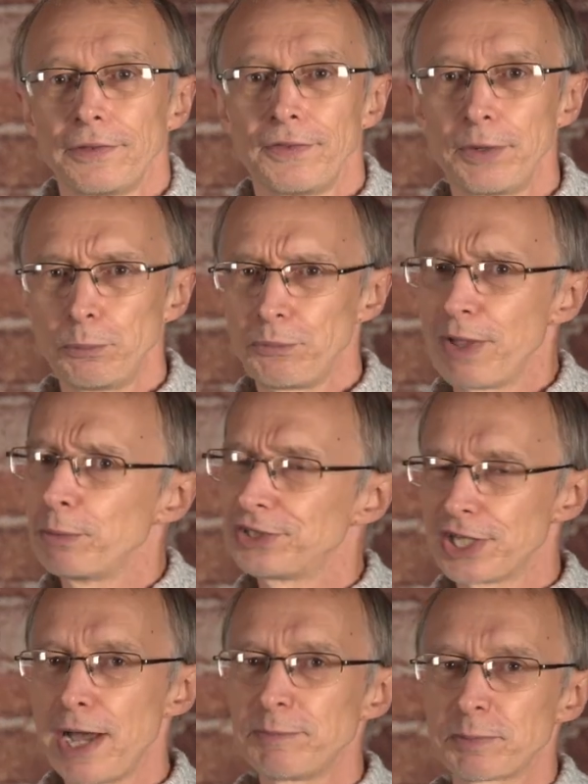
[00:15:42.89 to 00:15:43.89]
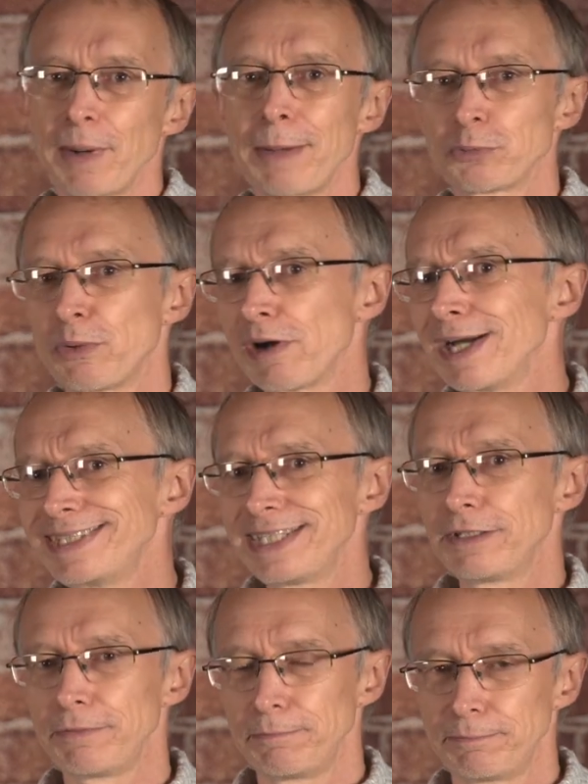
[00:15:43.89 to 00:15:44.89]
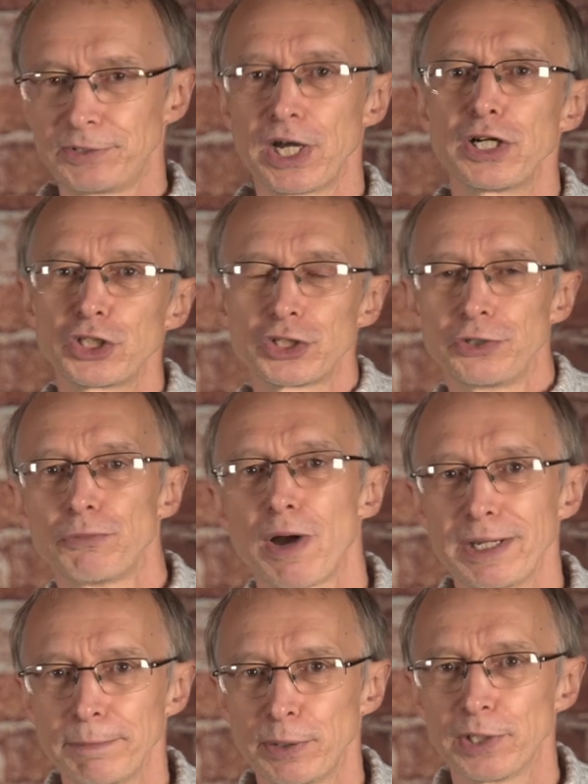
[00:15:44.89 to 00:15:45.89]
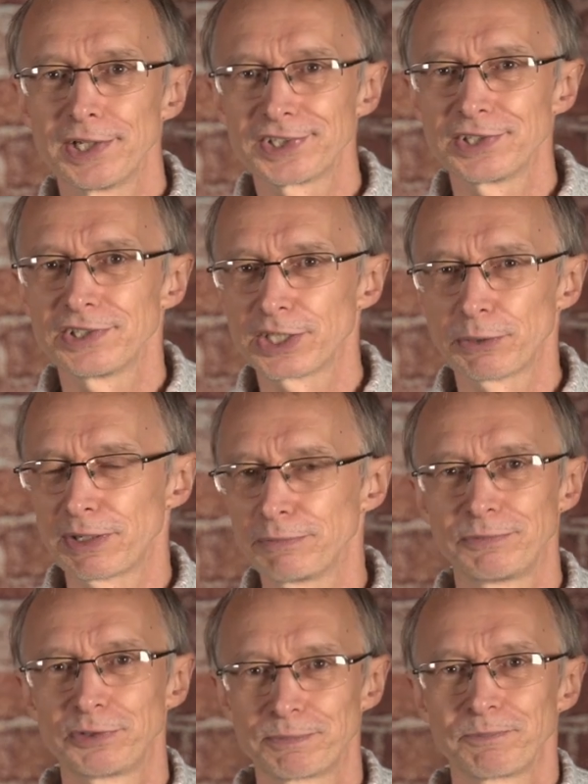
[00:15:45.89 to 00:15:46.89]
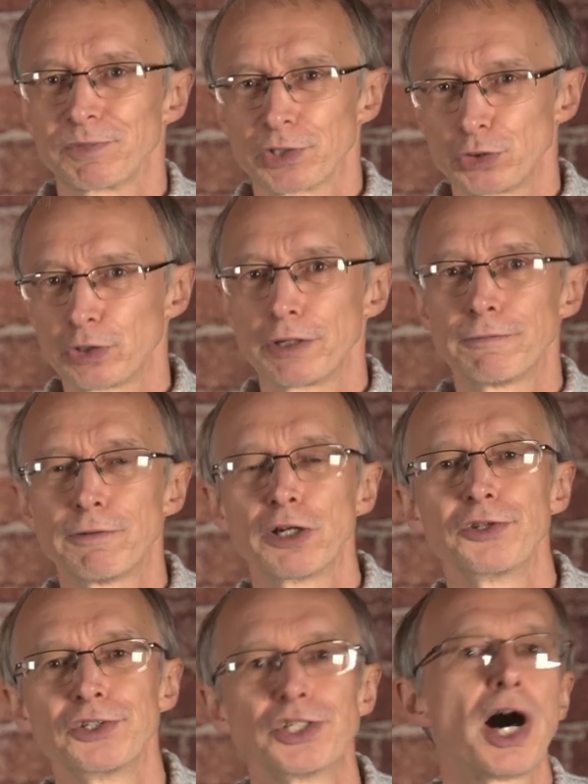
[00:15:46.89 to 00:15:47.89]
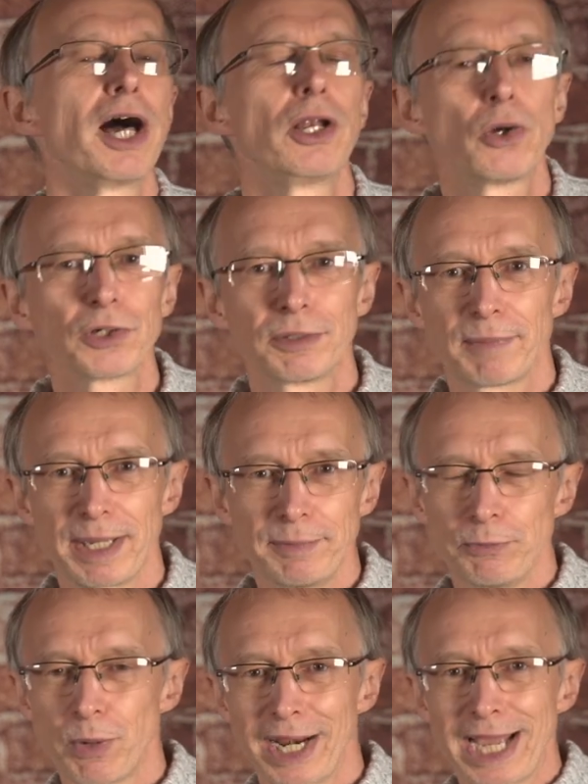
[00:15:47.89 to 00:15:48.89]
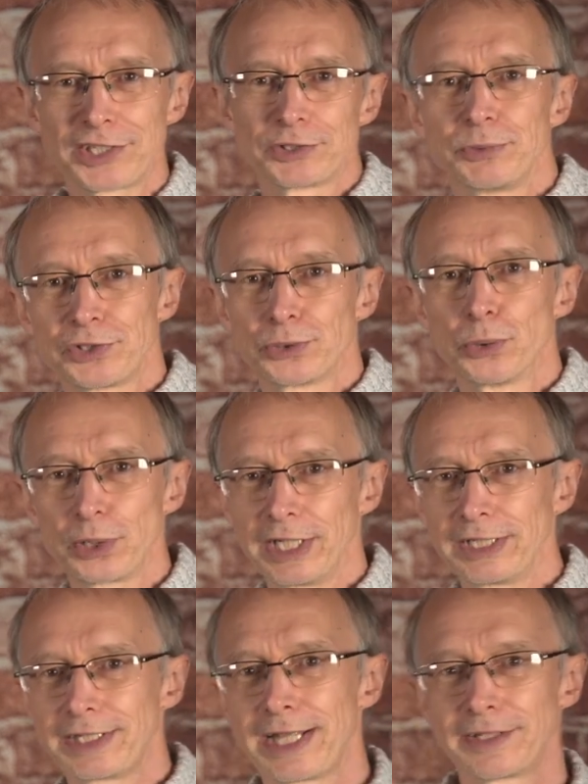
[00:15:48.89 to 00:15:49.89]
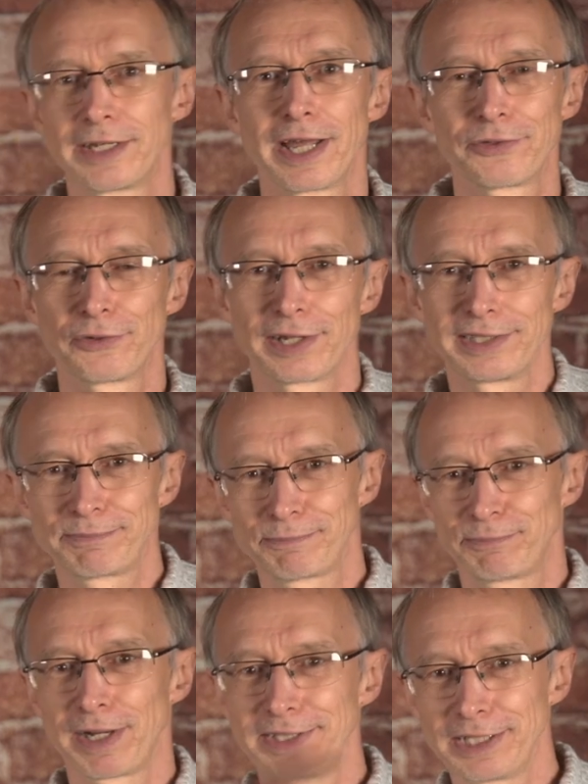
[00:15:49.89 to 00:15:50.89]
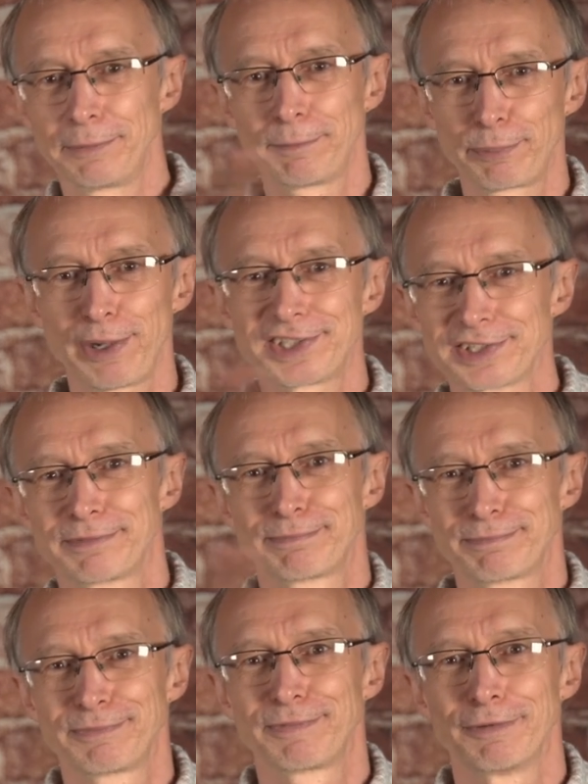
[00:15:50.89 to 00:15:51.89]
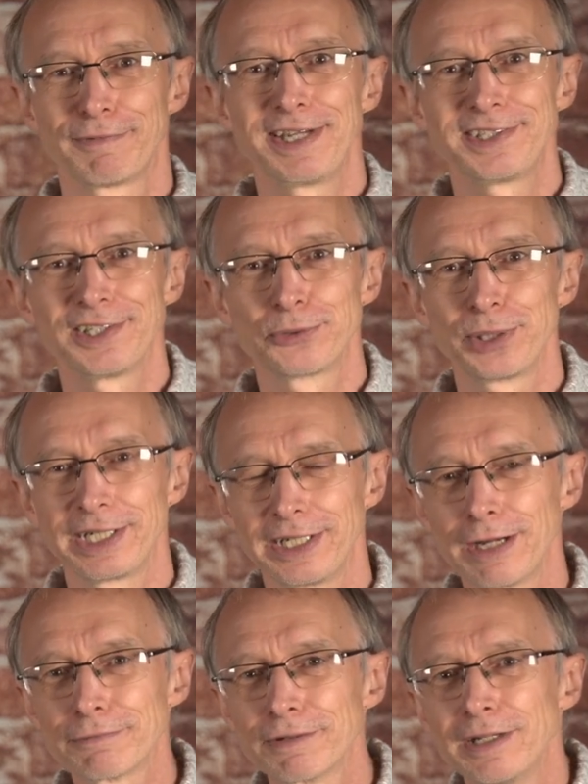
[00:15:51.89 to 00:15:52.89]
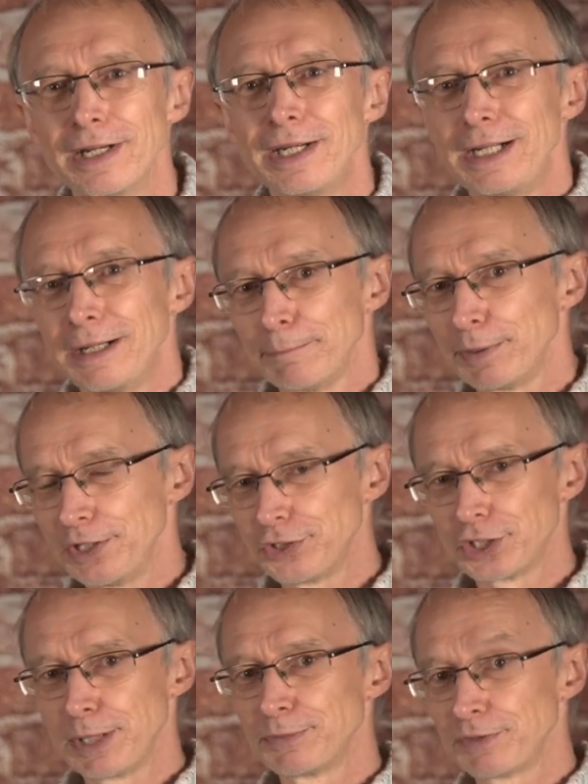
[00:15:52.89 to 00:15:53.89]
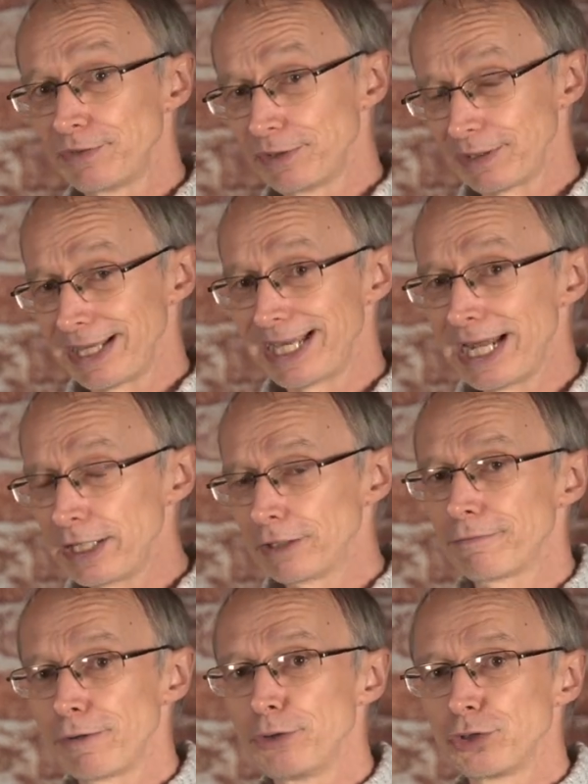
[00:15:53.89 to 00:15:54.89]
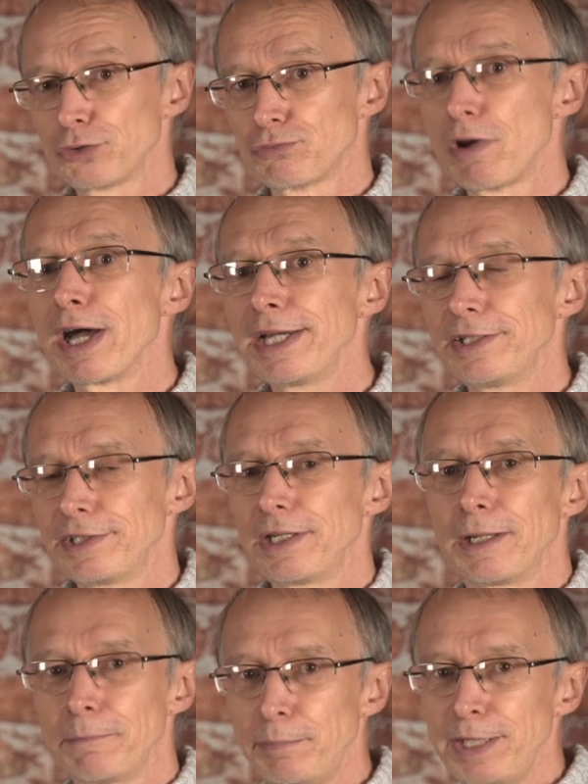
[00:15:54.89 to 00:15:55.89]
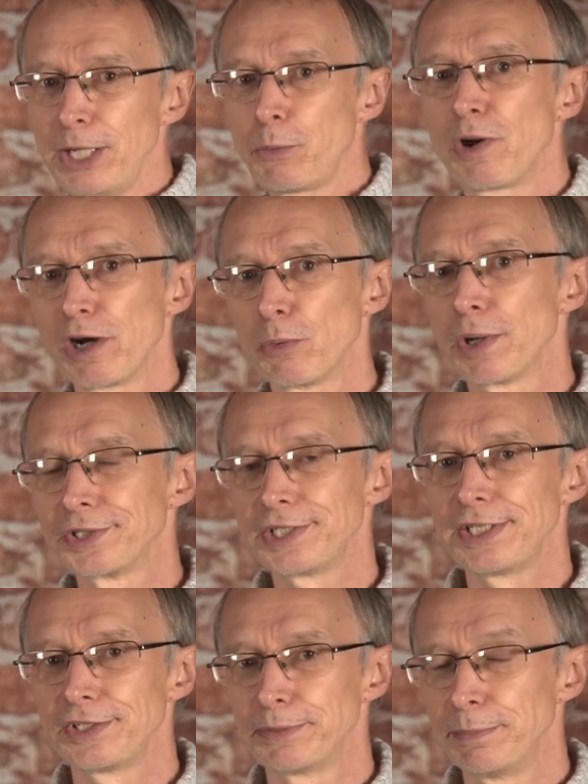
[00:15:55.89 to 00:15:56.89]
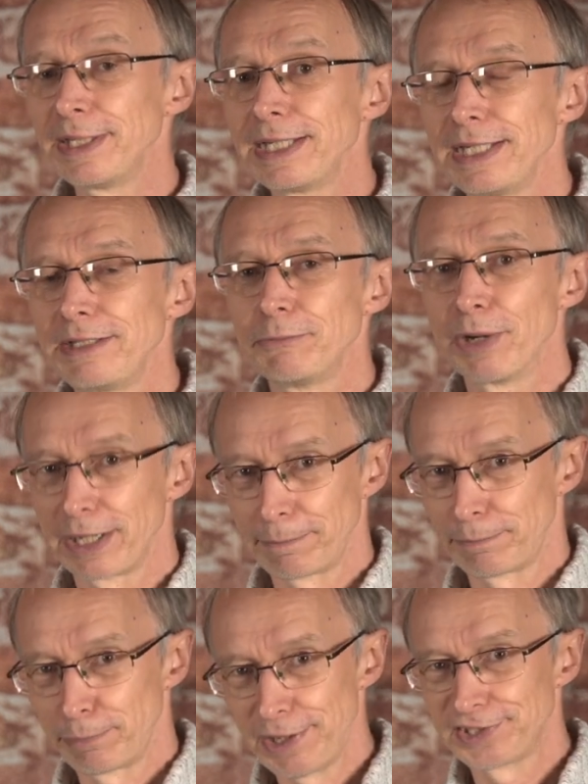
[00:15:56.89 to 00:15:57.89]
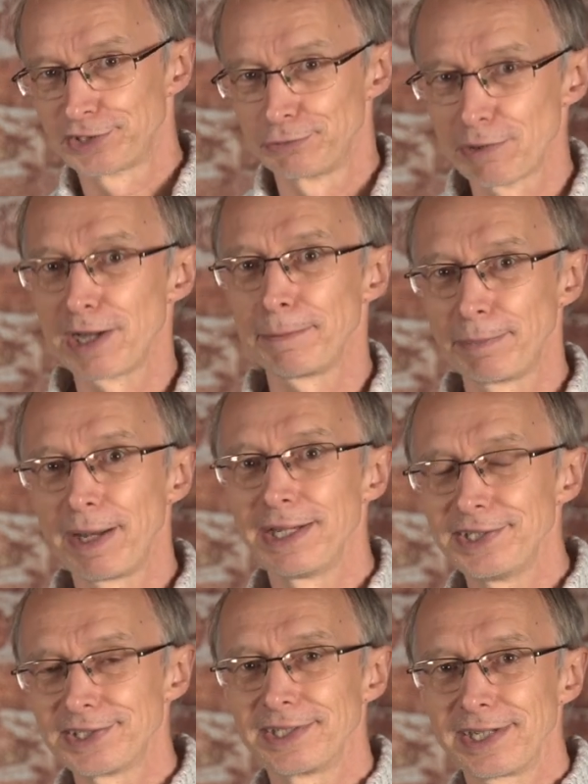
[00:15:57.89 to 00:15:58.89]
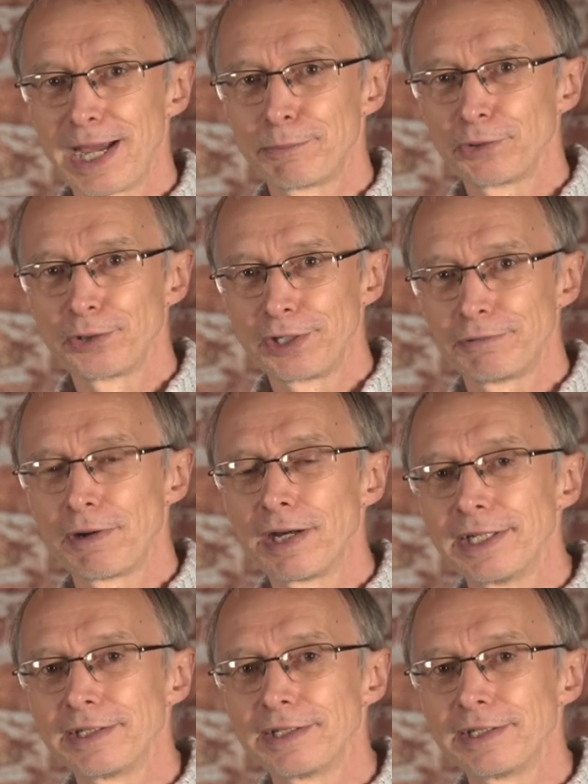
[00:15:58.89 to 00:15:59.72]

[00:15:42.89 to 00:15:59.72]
There were times perhaps where I didn't touch the right person, so I was trying to follow the dialogue and maybe one actor was talking and then another, and I didn't press the faces quick enough. But in terms of getting the focus right and being where I wanted it to be, when I pressed the right place, the camera got it right